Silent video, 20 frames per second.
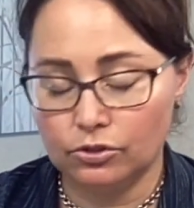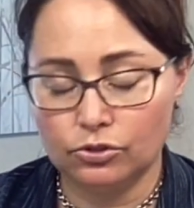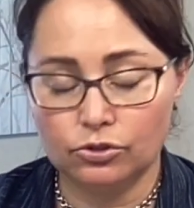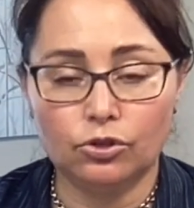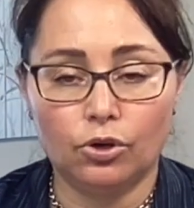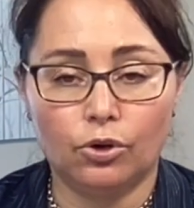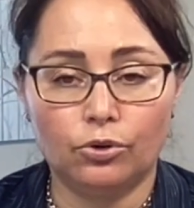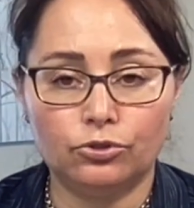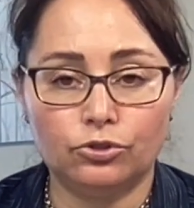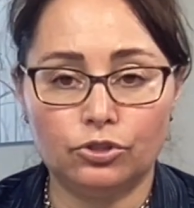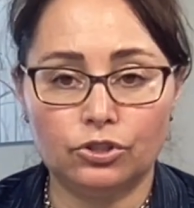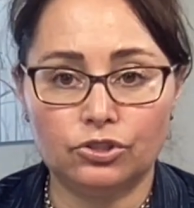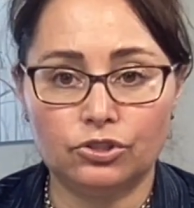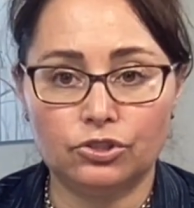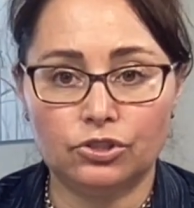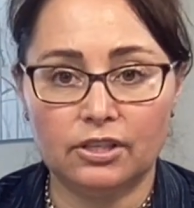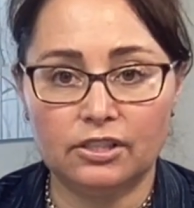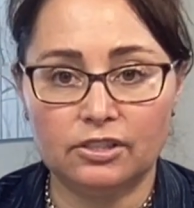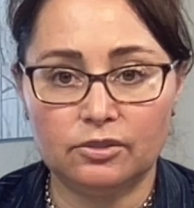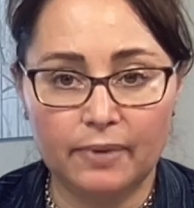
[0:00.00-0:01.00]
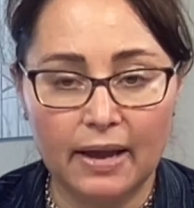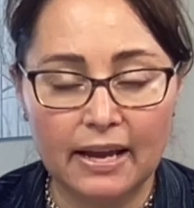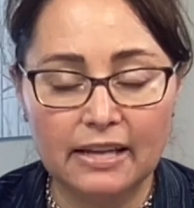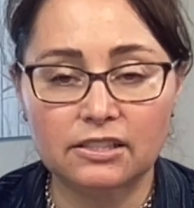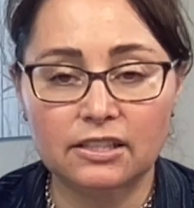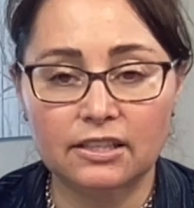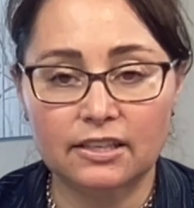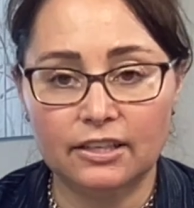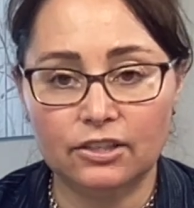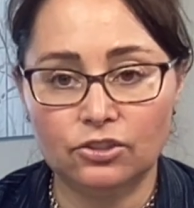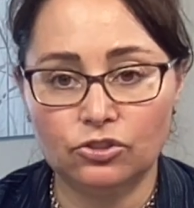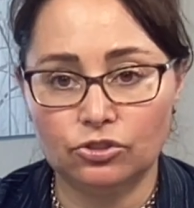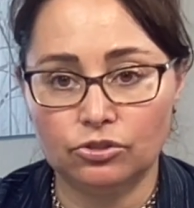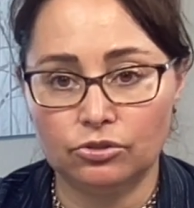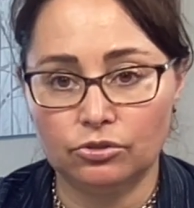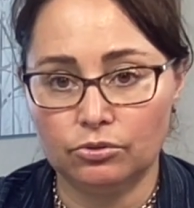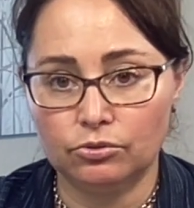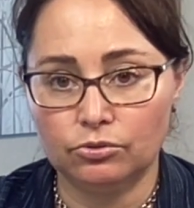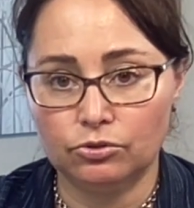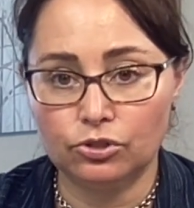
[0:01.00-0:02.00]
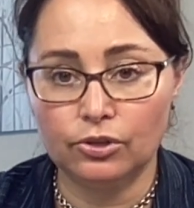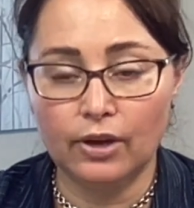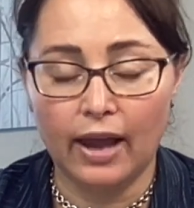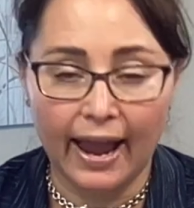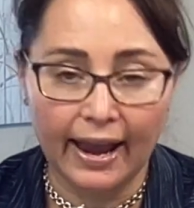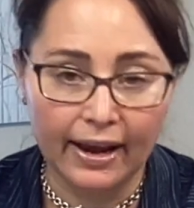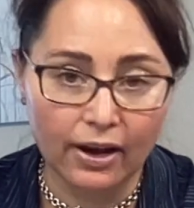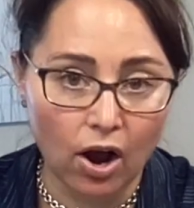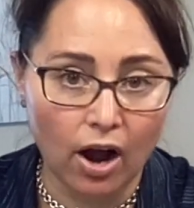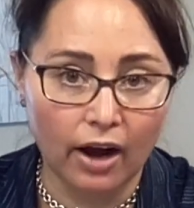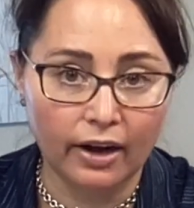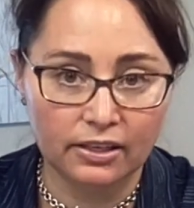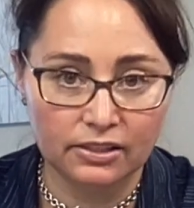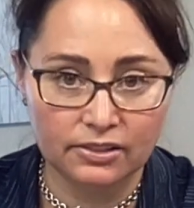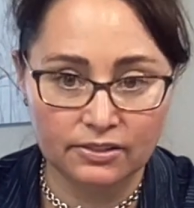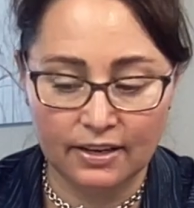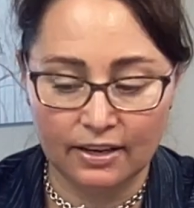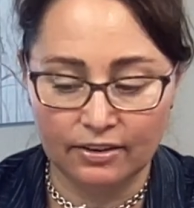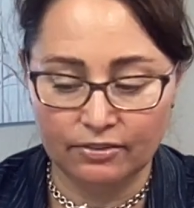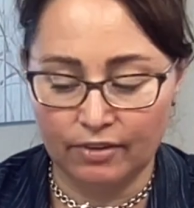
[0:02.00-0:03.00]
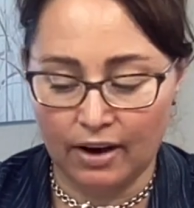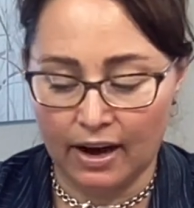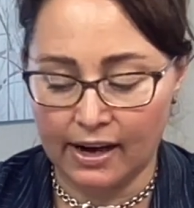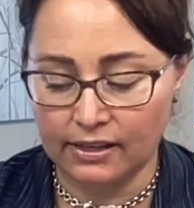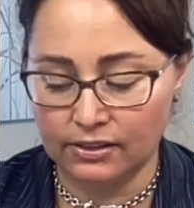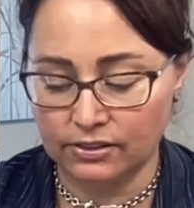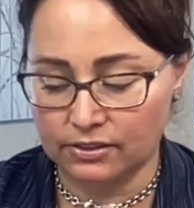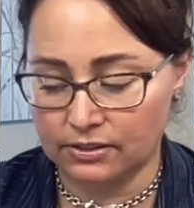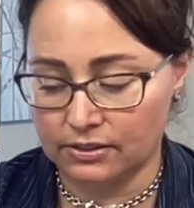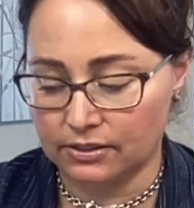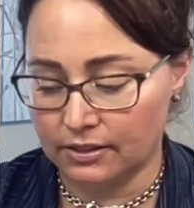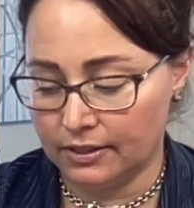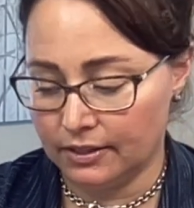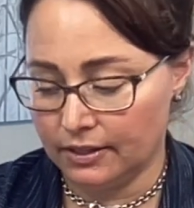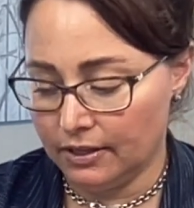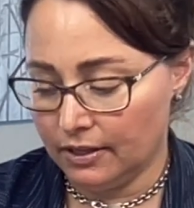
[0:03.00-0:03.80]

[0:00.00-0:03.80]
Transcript: So just it's basically to hang on is the advice.